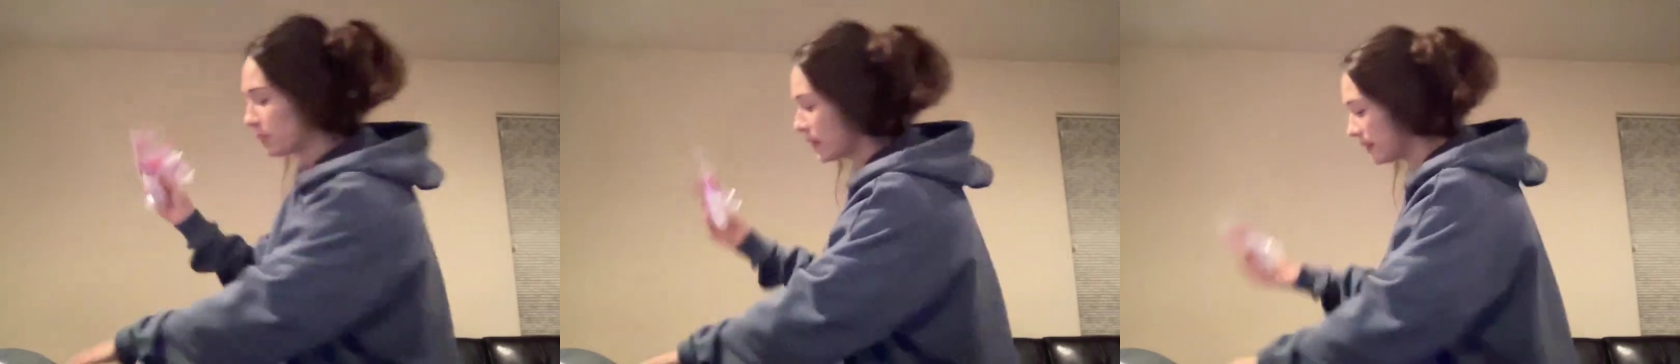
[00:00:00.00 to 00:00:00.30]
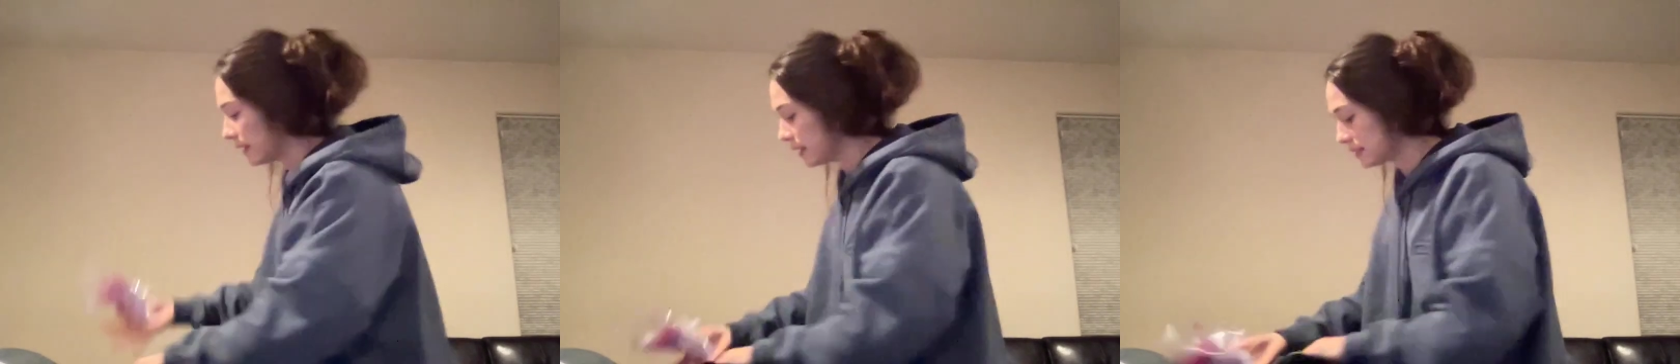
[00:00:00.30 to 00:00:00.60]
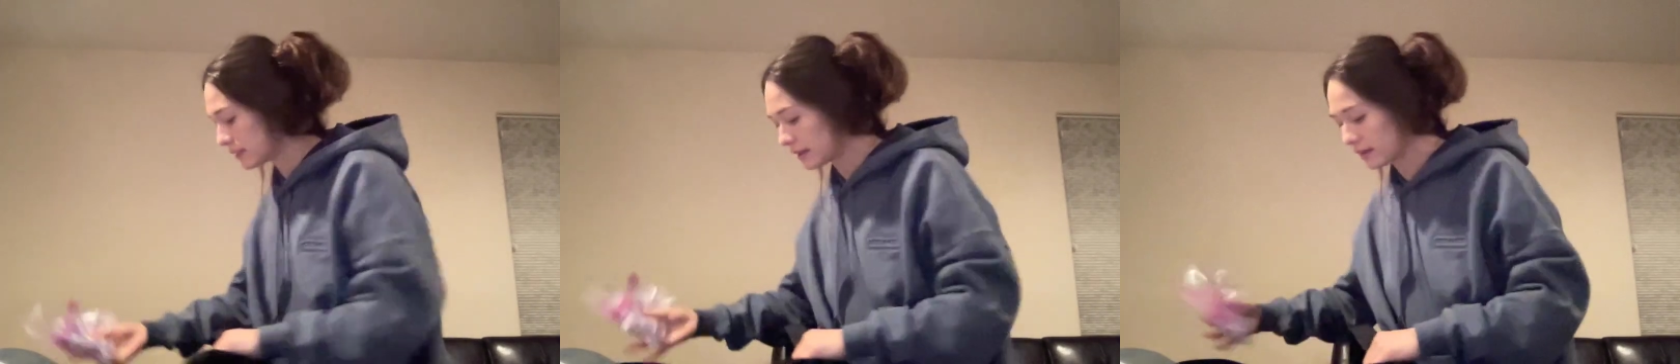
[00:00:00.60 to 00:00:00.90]
put
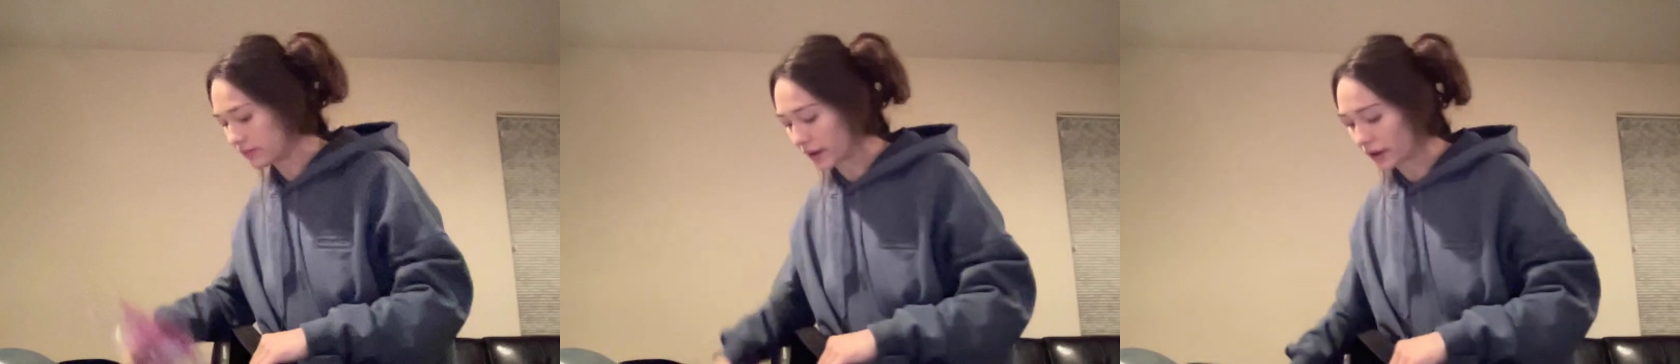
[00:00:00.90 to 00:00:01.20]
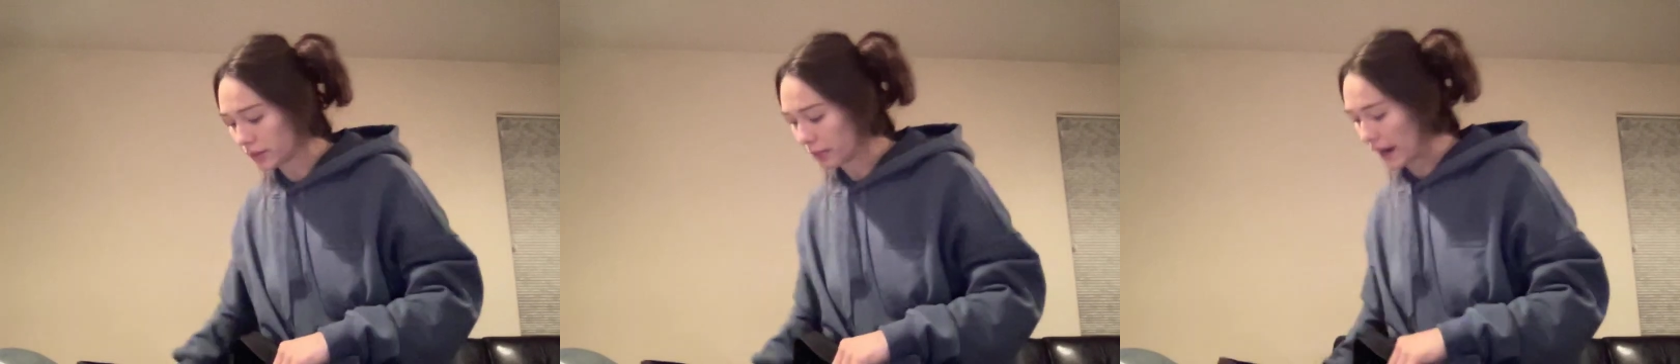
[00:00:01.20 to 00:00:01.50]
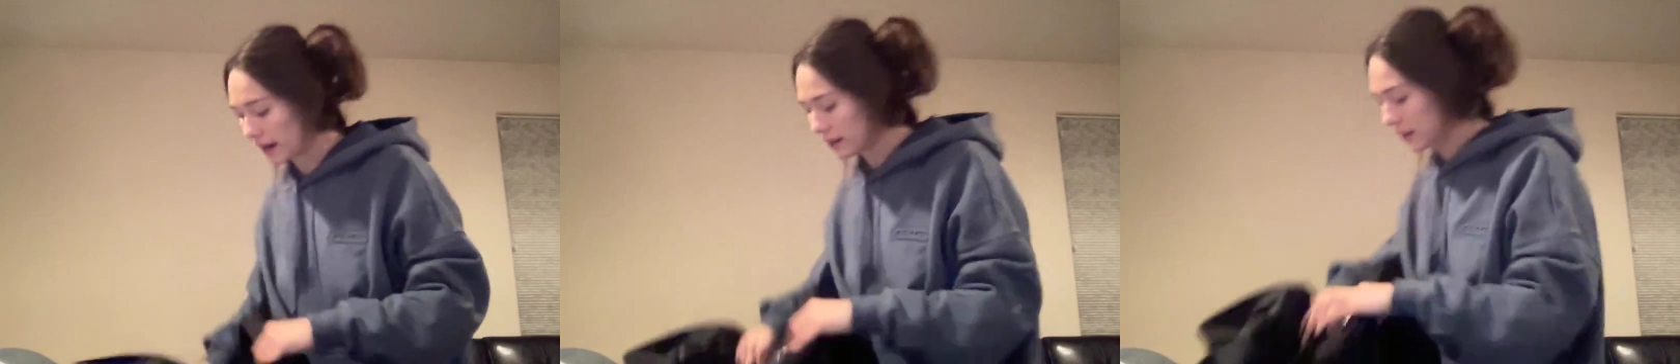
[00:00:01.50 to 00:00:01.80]
these in the very
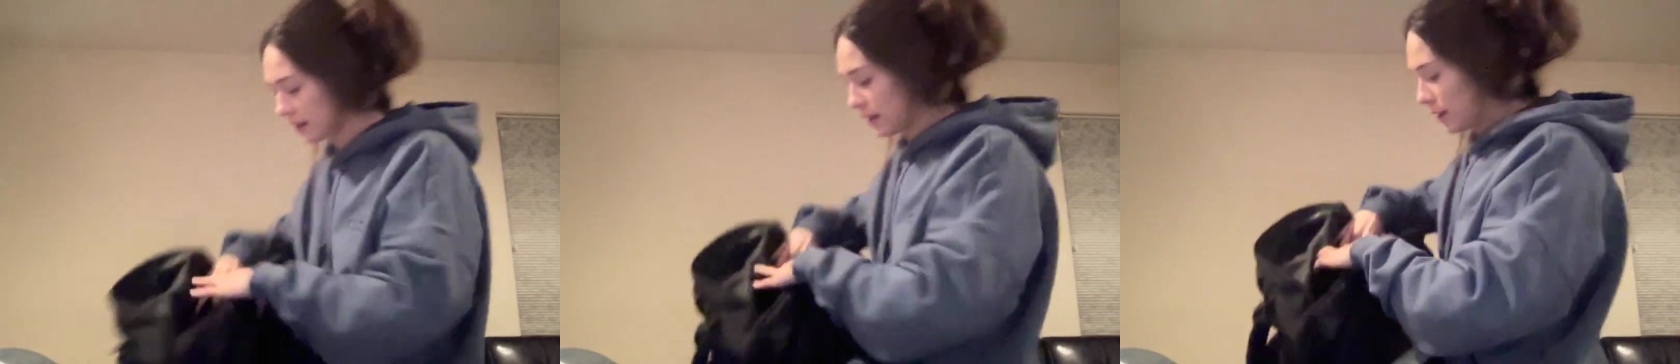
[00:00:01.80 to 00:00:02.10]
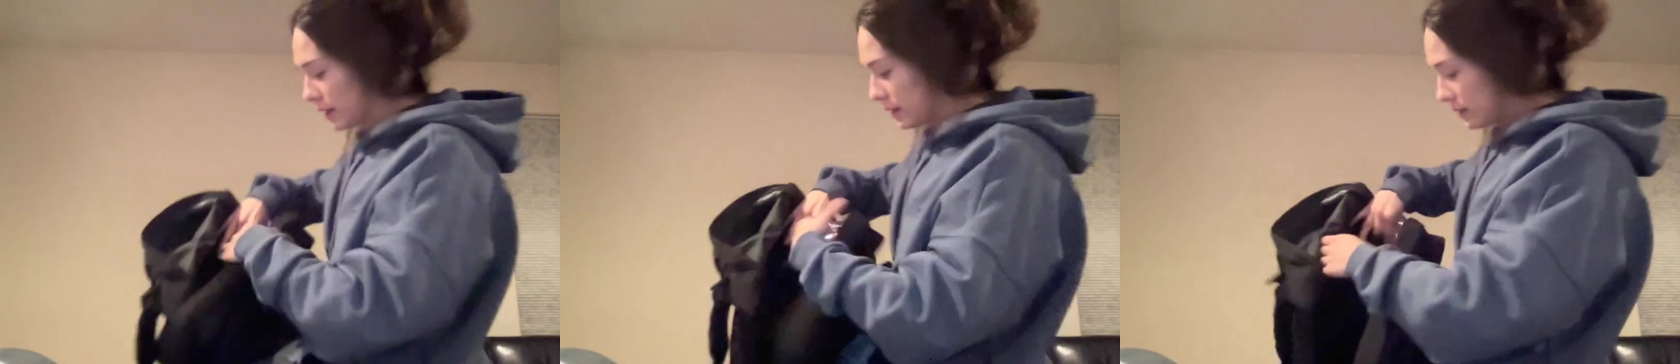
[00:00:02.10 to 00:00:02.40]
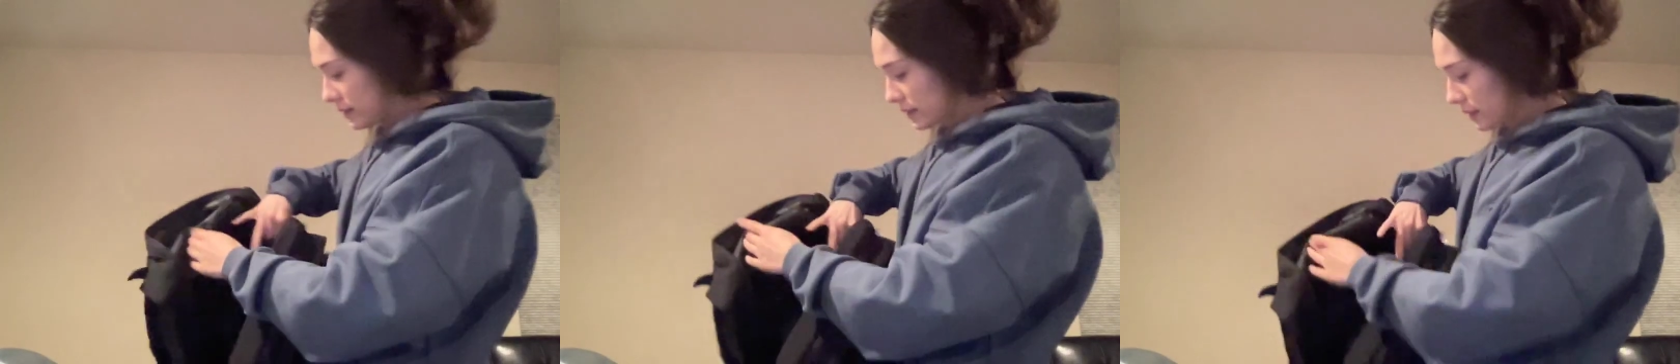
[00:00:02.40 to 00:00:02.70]
back in
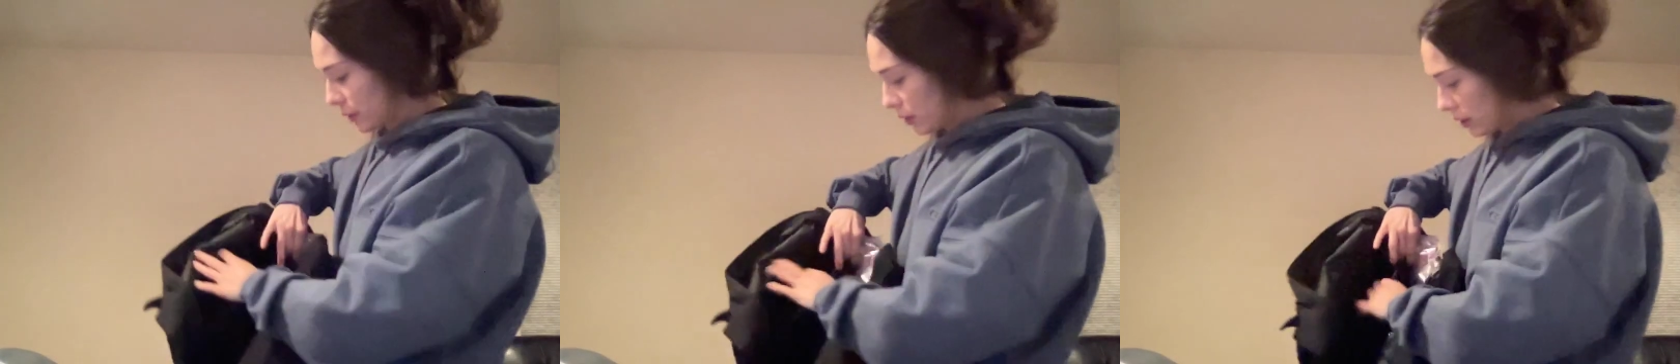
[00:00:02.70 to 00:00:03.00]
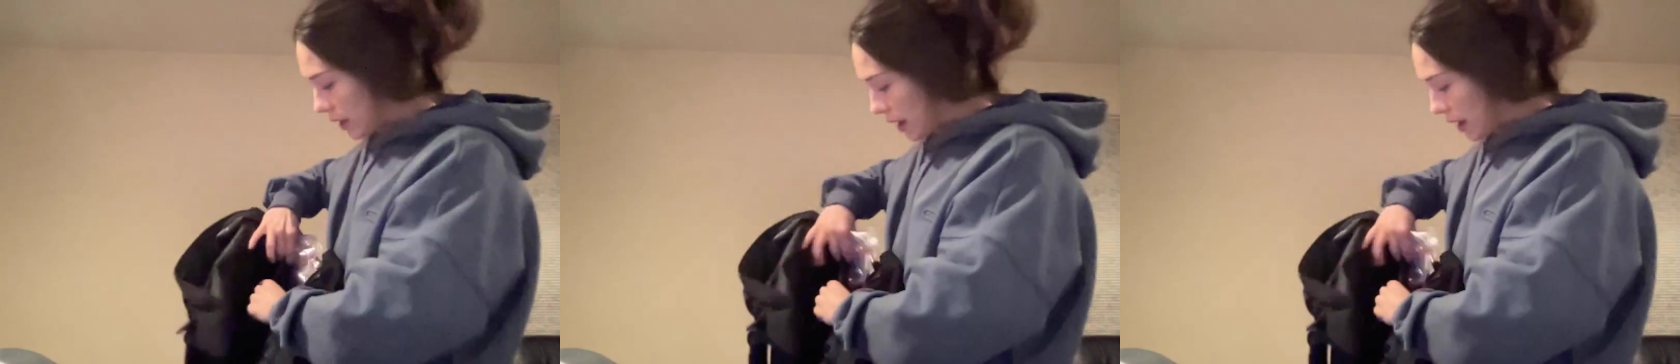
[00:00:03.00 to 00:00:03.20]
this little